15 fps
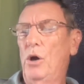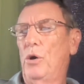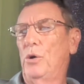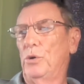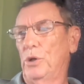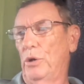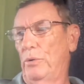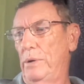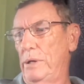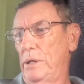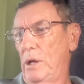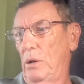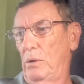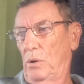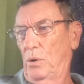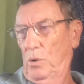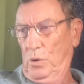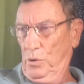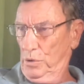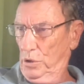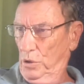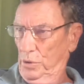or you're no
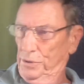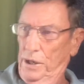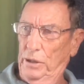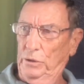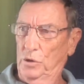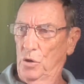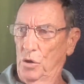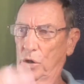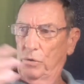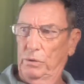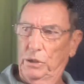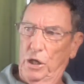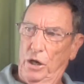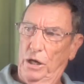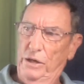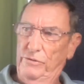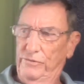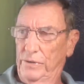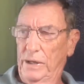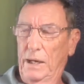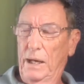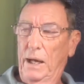longer alive,